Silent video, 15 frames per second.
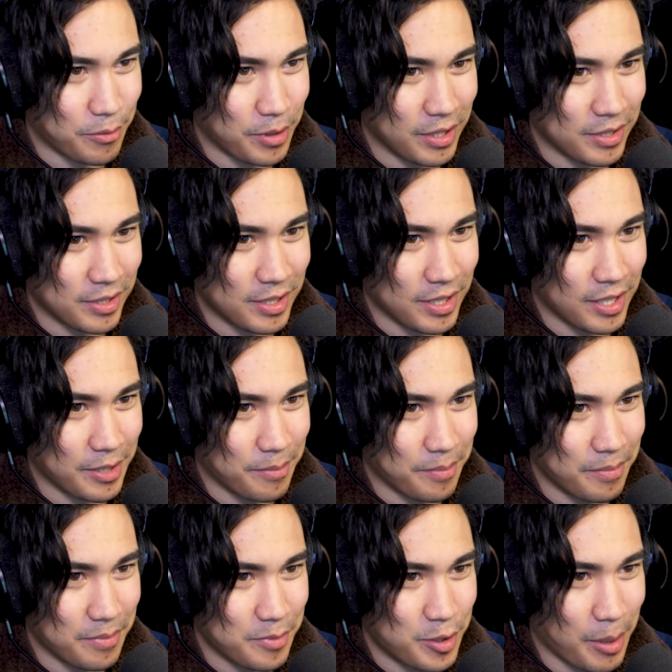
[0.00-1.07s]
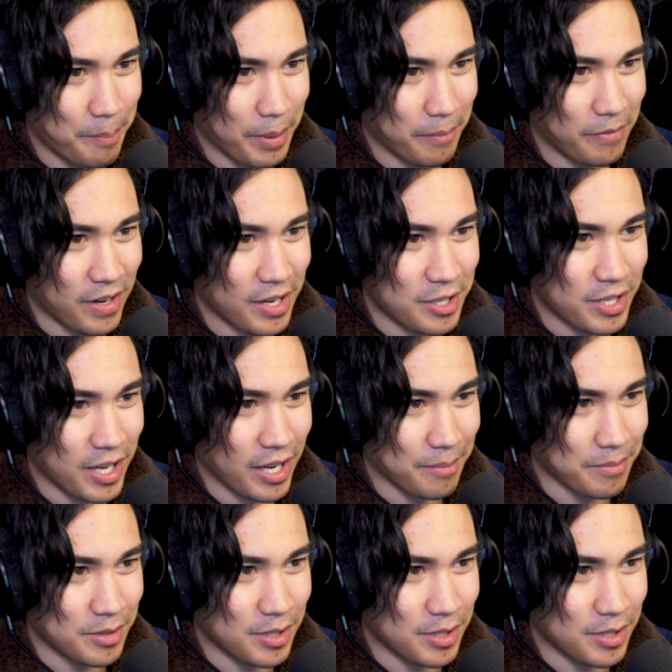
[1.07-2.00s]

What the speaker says: really seen a Jumping Flash game